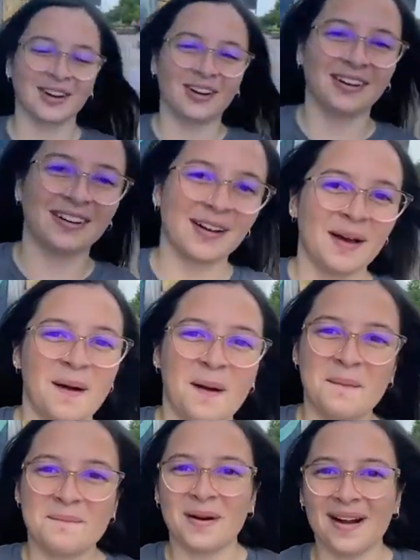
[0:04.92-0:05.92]
called
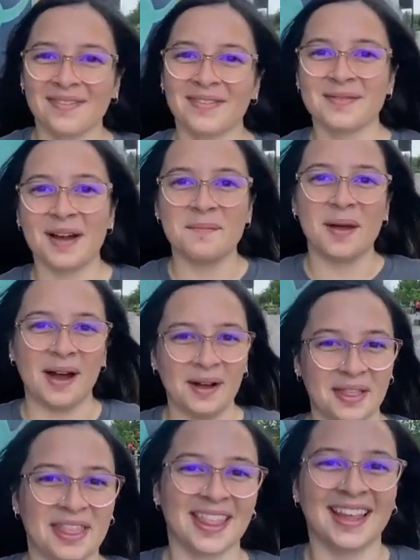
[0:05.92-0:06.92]
Barf in My Mouth.